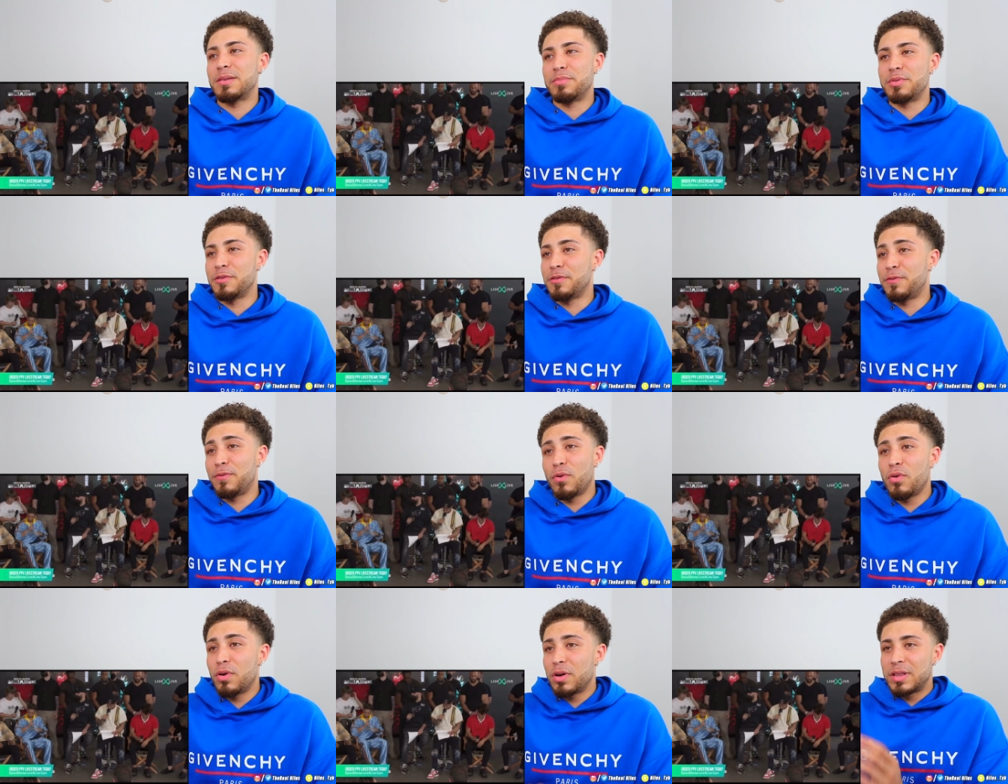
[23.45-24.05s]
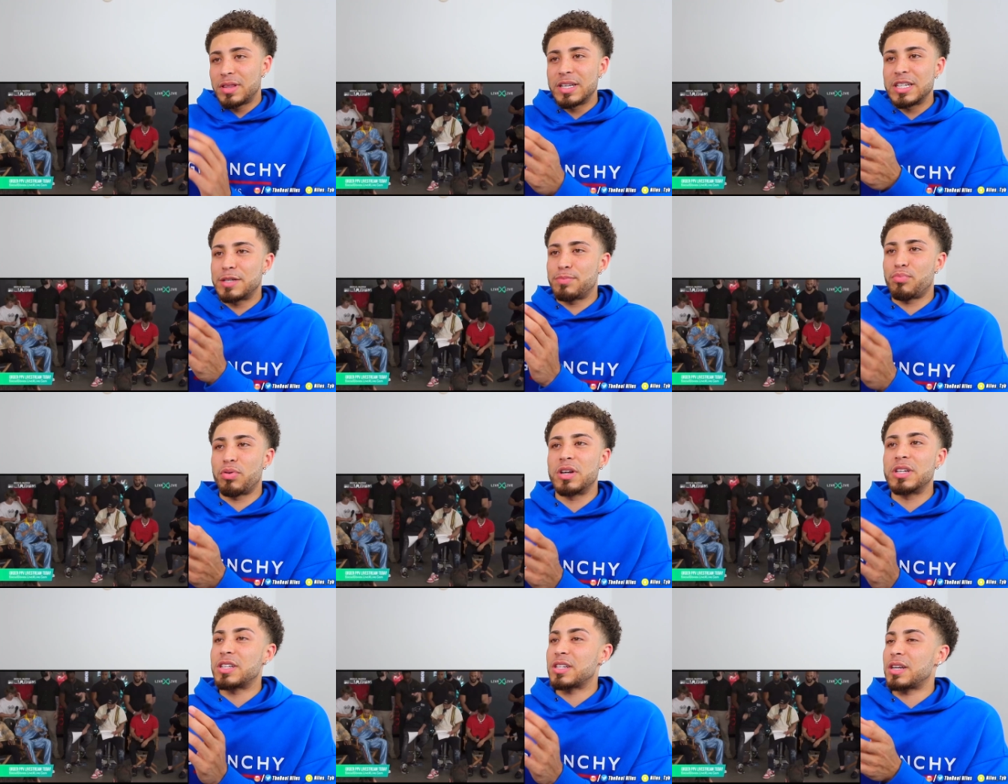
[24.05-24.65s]
Before this
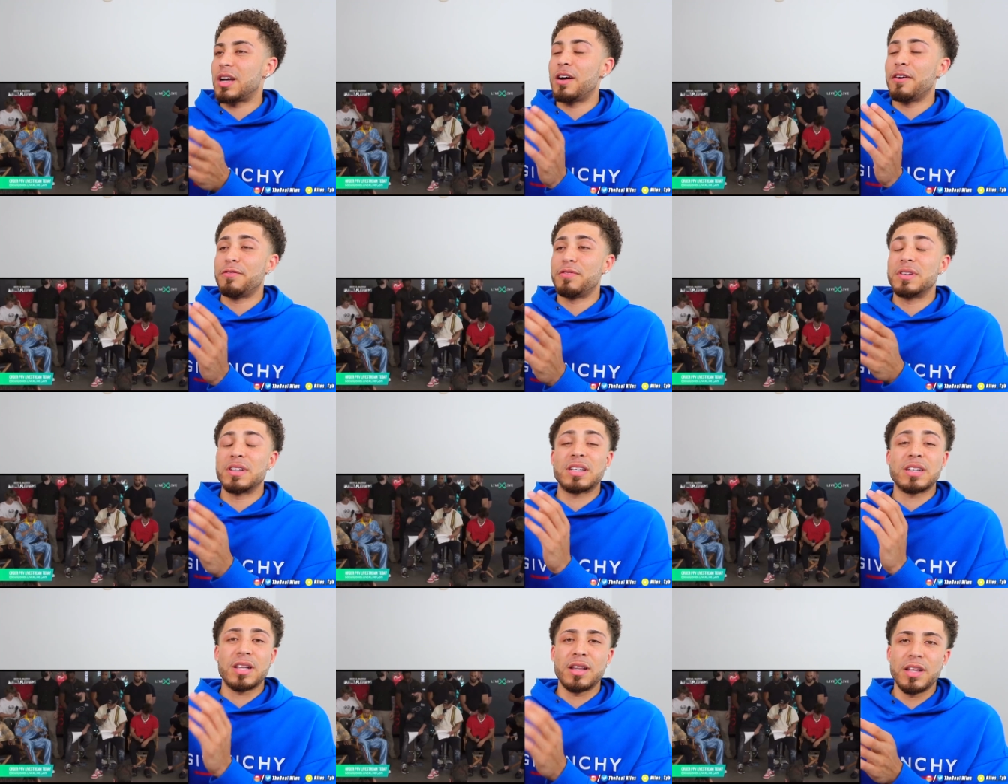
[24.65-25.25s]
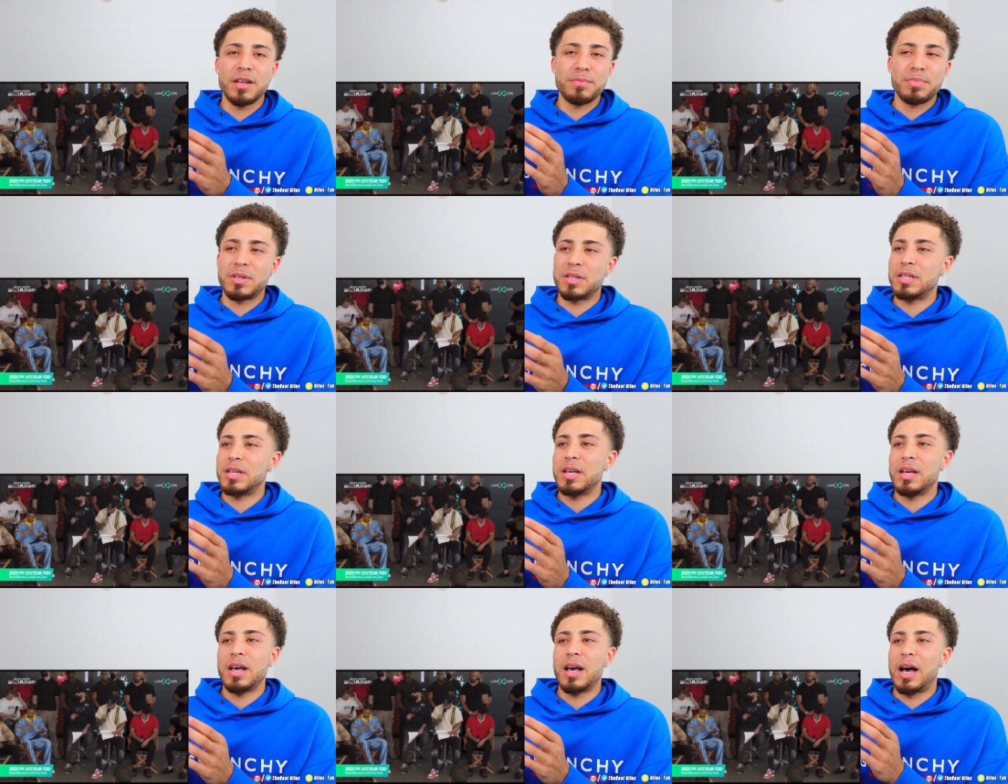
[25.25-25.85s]
press conference clips,
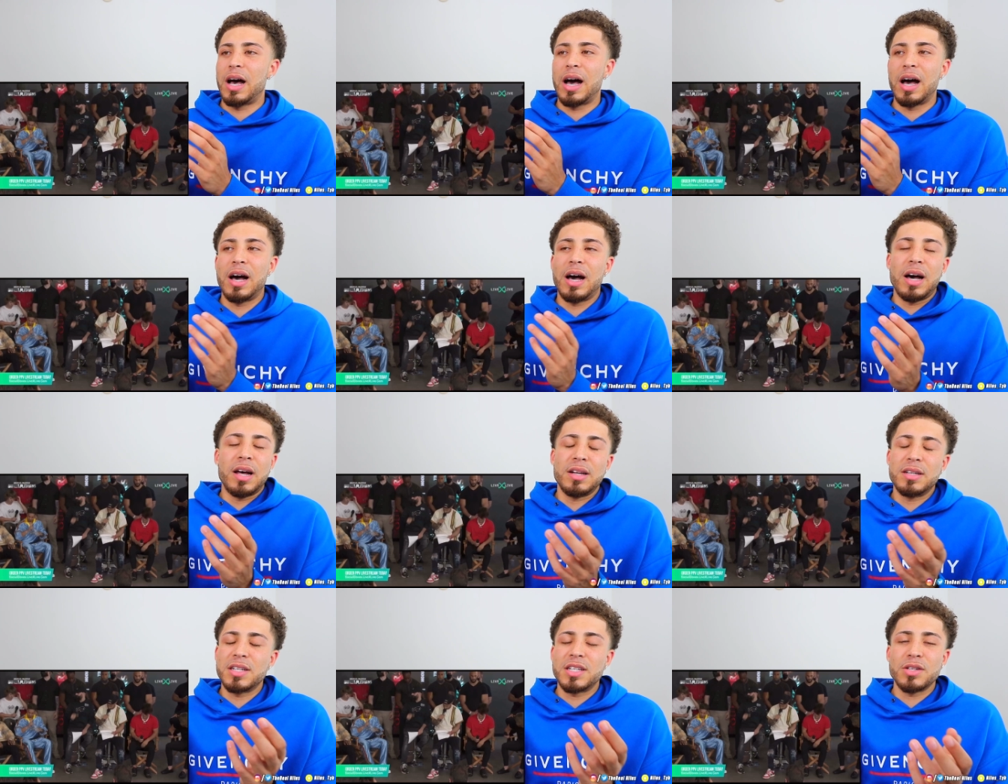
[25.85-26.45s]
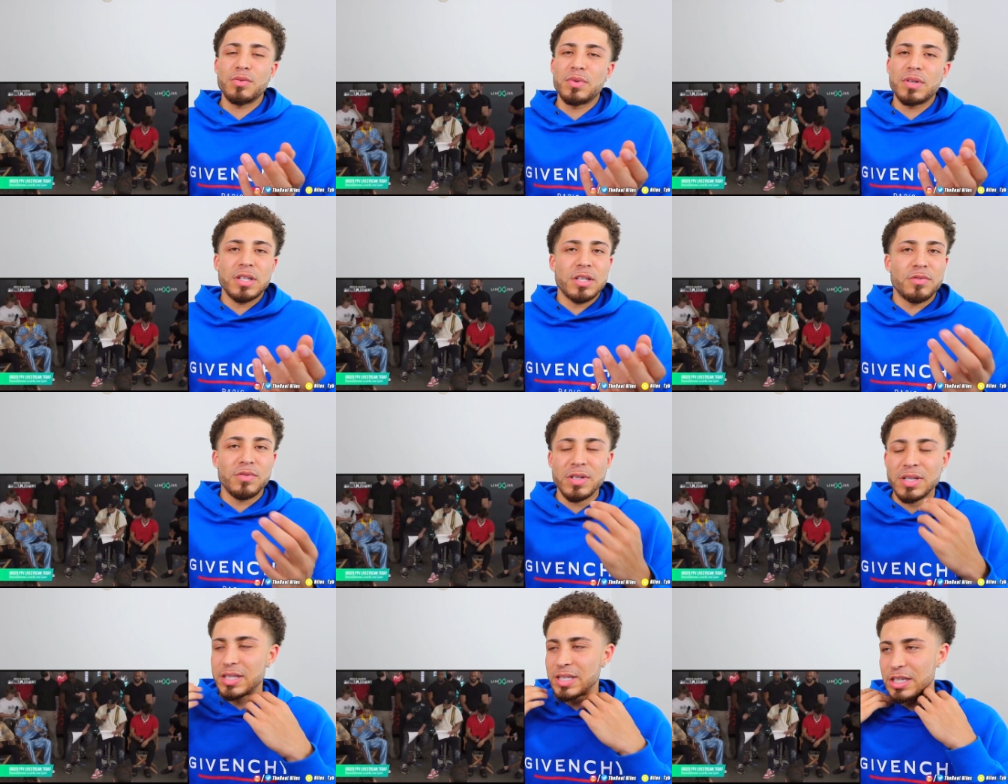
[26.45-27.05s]
I honestly wasn't
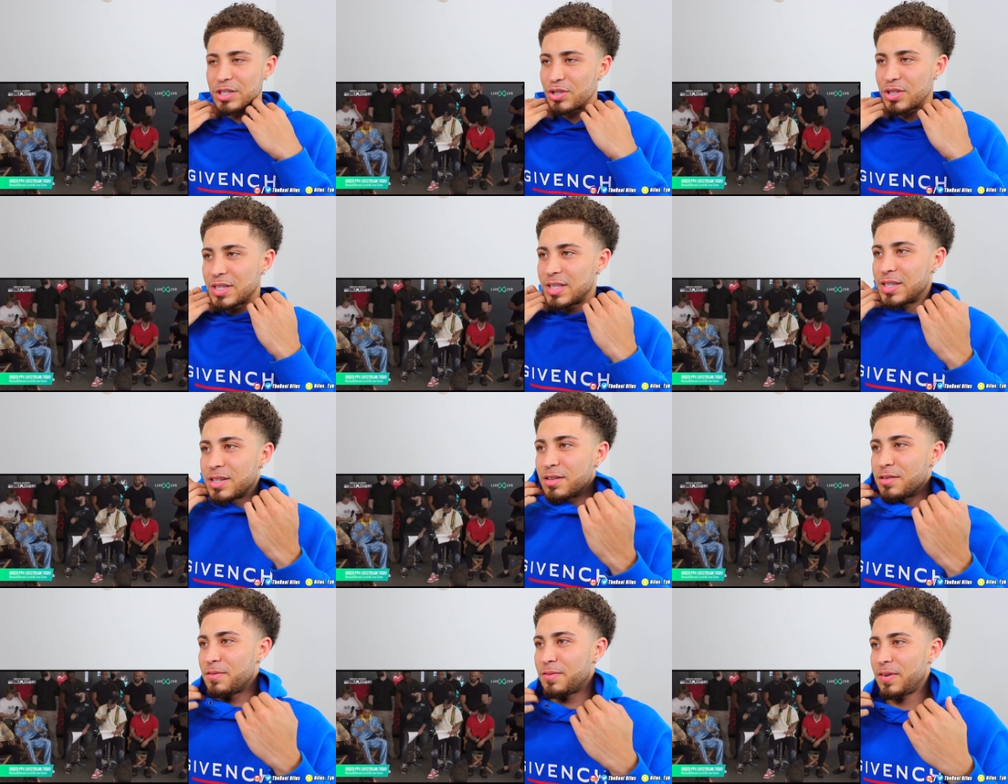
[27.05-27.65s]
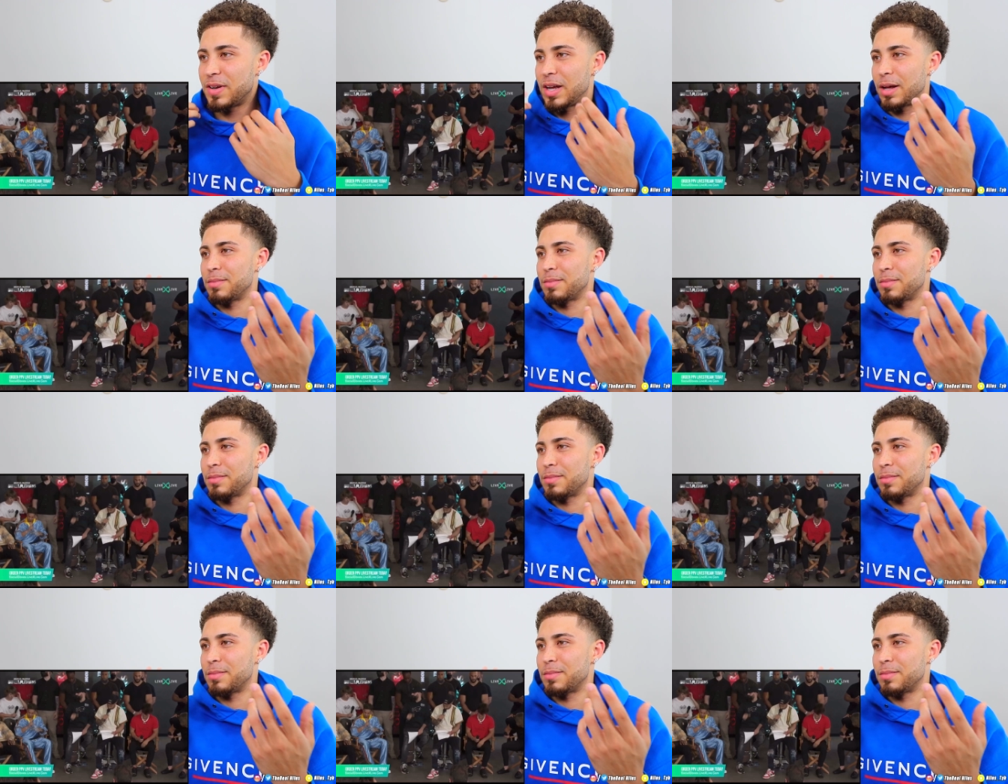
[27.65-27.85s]
really interested in the fight.